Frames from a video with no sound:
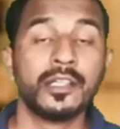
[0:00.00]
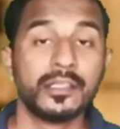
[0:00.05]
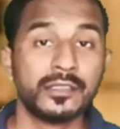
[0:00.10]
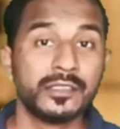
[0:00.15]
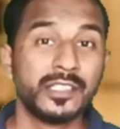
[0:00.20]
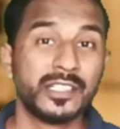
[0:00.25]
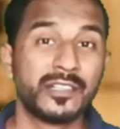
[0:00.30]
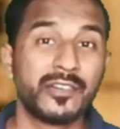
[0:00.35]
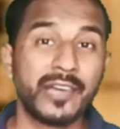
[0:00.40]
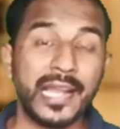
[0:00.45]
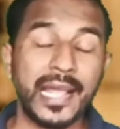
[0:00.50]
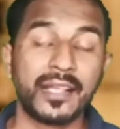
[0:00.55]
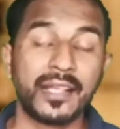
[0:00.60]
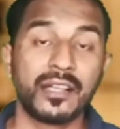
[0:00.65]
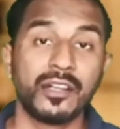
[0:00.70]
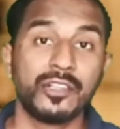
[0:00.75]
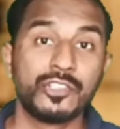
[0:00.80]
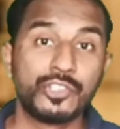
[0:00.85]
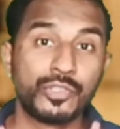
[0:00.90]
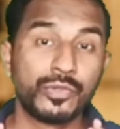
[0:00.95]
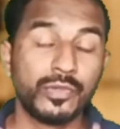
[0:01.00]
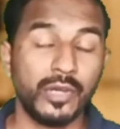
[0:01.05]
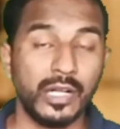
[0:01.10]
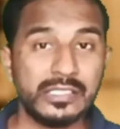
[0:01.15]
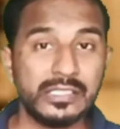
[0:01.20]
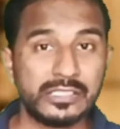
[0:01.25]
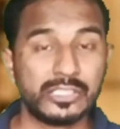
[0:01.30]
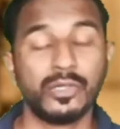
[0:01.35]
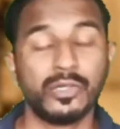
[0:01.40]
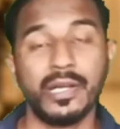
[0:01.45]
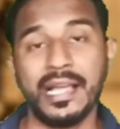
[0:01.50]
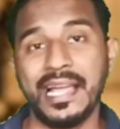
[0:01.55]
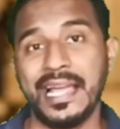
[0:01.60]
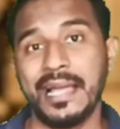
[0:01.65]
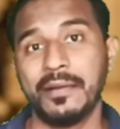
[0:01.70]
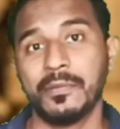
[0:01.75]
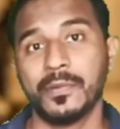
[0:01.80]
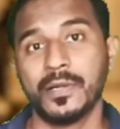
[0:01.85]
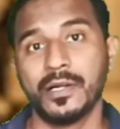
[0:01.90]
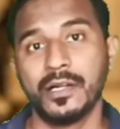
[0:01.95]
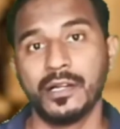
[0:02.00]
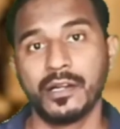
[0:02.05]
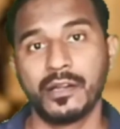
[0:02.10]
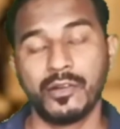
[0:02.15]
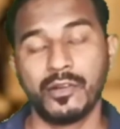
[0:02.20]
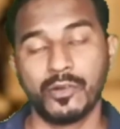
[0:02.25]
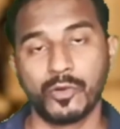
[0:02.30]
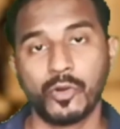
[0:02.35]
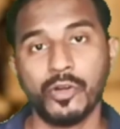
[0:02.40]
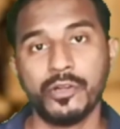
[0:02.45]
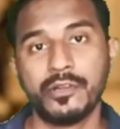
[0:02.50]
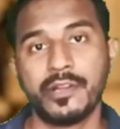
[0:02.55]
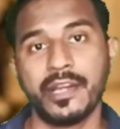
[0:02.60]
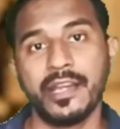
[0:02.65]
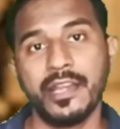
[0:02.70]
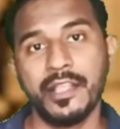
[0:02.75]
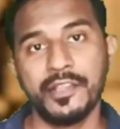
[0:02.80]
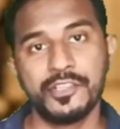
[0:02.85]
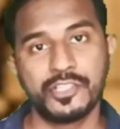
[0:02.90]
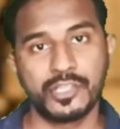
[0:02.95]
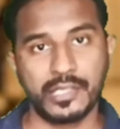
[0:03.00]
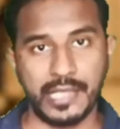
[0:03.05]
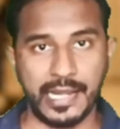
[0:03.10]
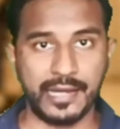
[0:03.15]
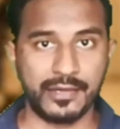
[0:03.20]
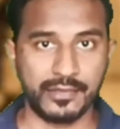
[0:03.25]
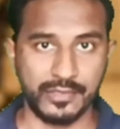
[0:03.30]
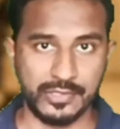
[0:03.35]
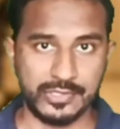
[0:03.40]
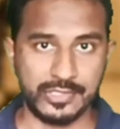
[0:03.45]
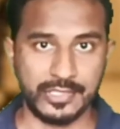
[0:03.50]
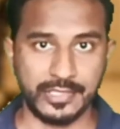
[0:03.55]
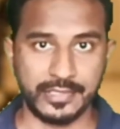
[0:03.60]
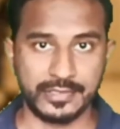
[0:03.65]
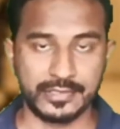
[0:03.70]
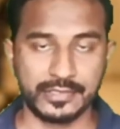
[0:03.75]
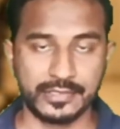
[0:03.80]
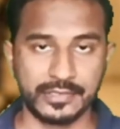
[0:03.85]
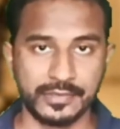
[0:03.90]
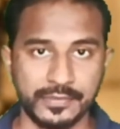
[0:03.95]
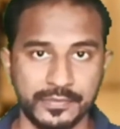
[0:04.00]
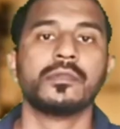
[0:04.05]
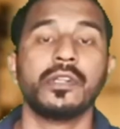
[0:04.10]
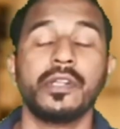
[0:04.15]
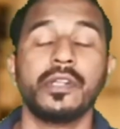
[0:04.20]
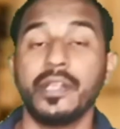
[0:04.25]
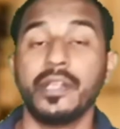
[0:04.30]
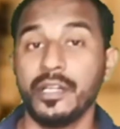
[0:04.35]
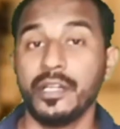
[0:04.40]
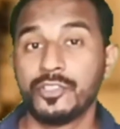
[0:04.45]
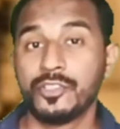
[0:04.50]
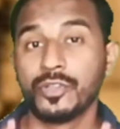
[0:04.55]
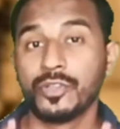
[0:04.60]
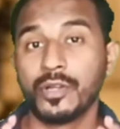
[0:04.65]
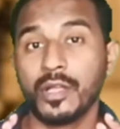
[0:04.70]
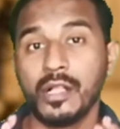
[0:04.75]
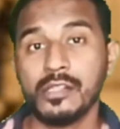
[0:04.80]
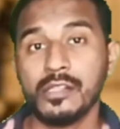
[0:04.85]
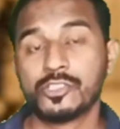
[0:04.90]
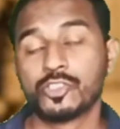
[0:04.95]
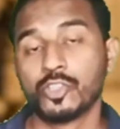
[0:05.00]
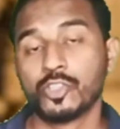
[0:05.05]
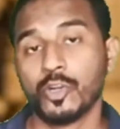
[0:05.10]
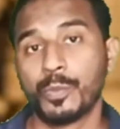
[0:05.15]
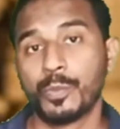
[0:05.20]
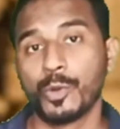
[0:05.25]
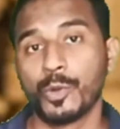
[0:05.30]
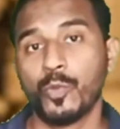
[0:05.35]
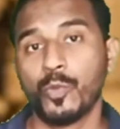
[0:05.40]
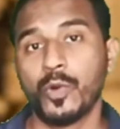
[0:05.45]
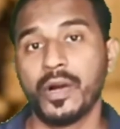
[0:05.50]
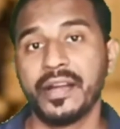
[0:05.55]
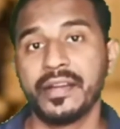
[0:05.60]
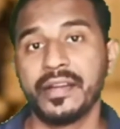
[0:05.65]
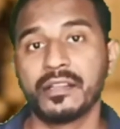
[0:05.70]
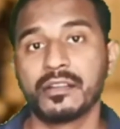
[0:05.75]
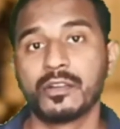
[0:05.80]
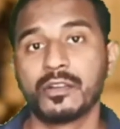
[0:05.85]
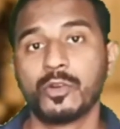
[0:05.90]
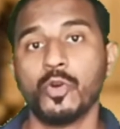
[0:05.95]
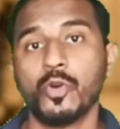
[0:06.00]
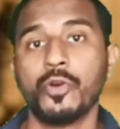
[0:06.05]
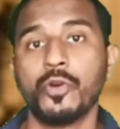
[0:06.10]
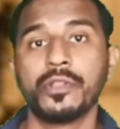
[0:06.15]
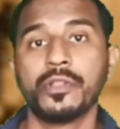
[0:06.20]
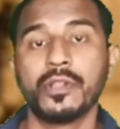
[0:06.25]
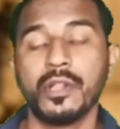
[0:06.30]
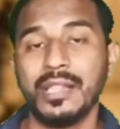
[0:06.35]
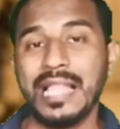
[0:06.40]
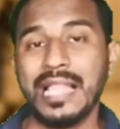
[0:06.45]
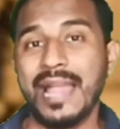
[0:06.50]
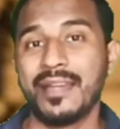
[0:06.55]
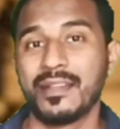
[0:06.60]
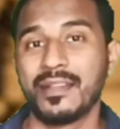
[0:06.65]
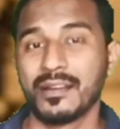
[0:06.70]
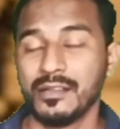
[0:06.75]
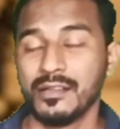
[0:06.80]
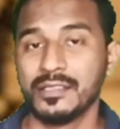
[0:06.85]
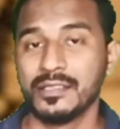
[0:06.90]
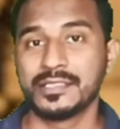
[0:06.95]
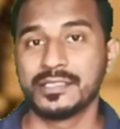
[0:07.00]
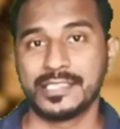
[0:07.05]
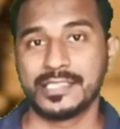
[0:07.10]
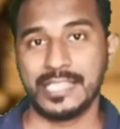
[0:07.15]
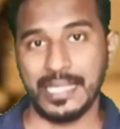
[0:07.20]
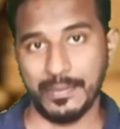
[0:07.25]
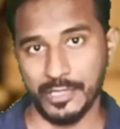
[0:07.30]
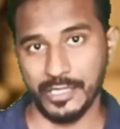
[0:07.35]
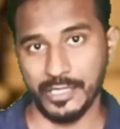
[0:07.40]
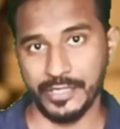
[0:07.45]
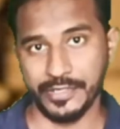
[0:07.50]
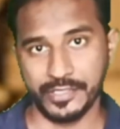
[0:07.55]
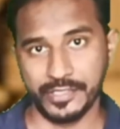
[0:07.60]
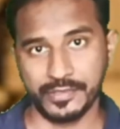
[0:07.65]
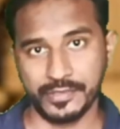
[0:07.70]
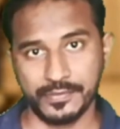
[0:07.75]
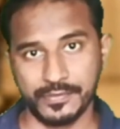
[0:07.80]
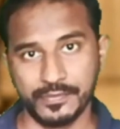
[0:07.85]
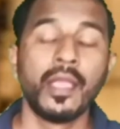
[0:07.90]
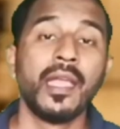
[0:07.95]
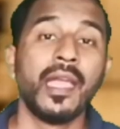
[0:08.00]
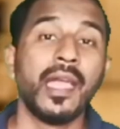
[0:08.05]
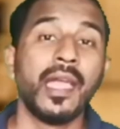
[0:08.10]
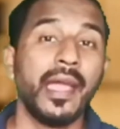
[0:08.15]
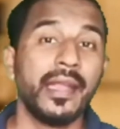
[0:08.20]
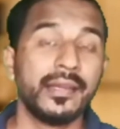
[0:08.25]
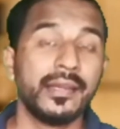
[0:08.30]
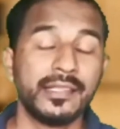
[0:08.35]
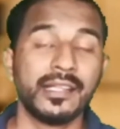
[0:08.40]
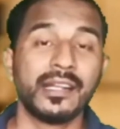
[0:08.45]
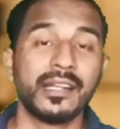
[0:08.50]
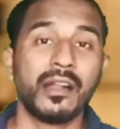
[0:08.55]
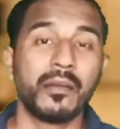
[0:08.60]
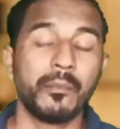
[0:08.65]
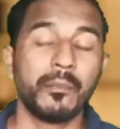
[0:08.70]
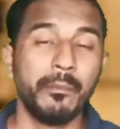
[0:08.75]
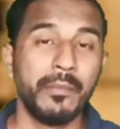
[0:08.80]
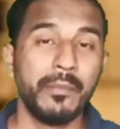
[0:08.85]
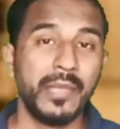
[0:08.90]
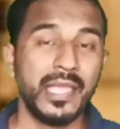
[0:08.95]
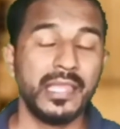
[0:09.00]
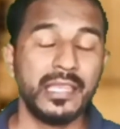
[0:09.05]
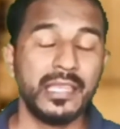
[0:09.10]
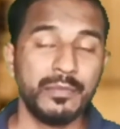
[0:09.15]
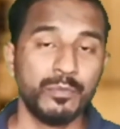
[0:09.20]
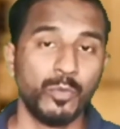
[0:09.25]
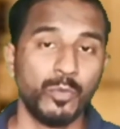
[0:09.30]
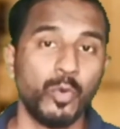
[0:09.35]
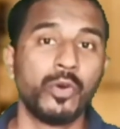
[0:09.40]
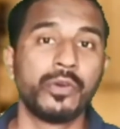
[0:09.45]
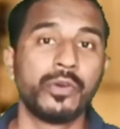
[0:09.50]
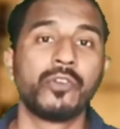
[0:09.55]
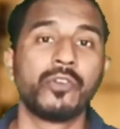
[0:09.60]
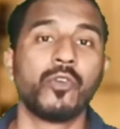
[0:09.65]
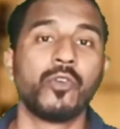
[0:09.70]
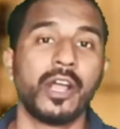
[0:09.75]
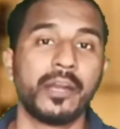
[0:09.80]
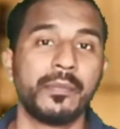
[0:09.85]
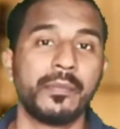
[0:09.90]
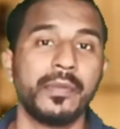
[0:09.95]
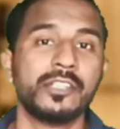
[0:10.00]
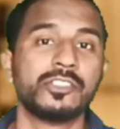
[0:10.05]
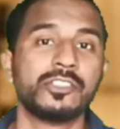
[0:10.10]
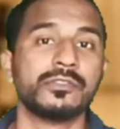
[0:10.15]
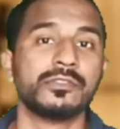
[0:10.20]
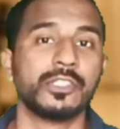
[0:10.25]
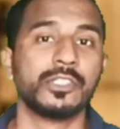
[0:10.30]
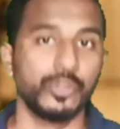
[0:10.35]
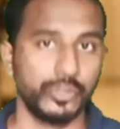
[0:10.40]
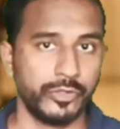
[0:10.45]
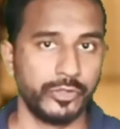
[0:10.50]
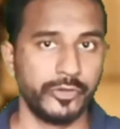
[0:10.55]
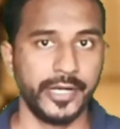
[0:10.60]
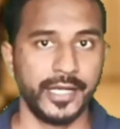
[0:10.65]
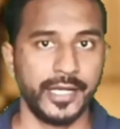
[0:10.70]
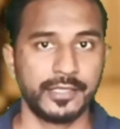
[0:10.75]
The track should also have a good drainage characteristics. It should also provide good lateral stability. And there are many more requirements of the good track.